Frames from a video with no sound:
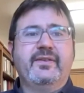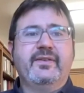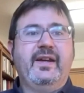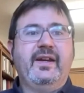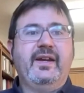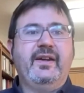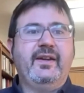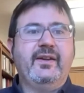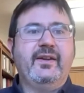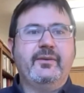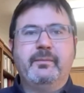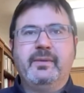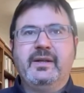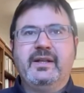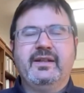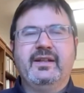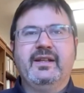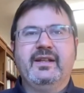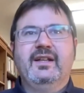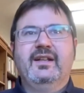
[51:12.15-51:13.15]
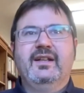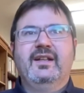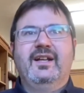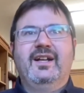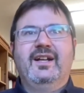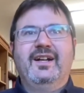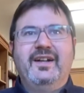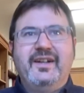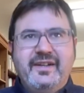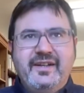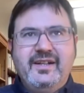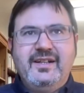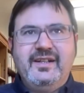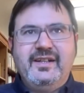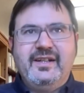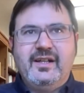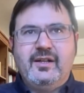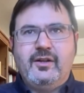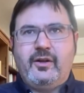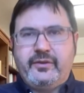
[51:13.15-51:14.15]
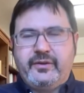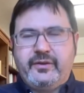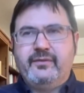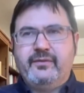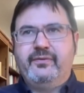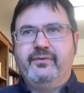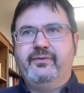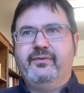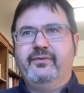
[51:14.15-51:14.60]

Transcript: there has been really a lot of